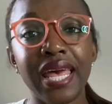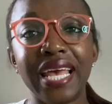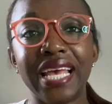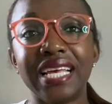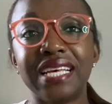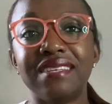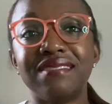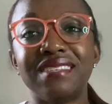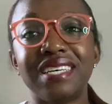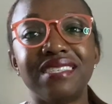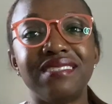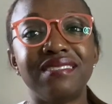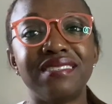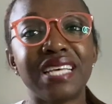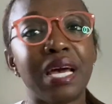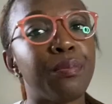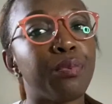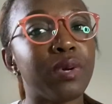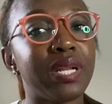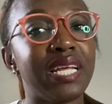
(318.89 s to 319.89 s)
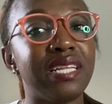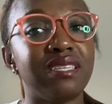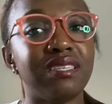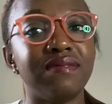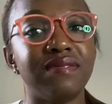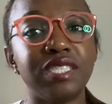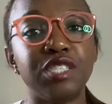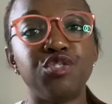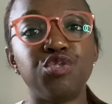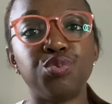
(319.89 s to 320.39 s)
is a separate
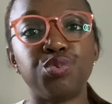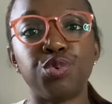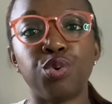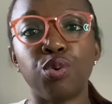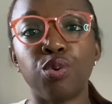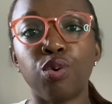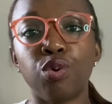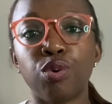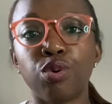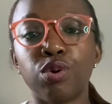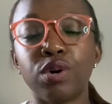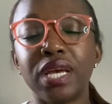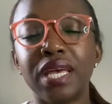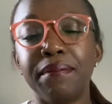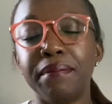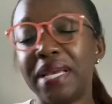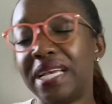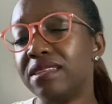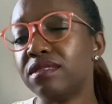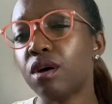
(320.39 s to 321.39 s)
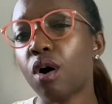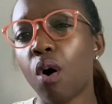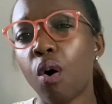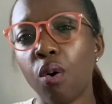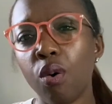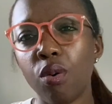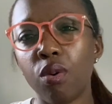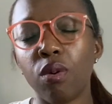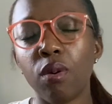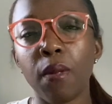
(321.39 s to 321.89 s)
individual, or it means
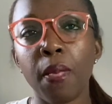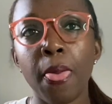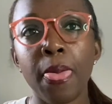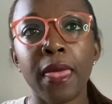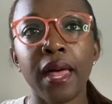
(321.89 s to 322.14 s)
whole.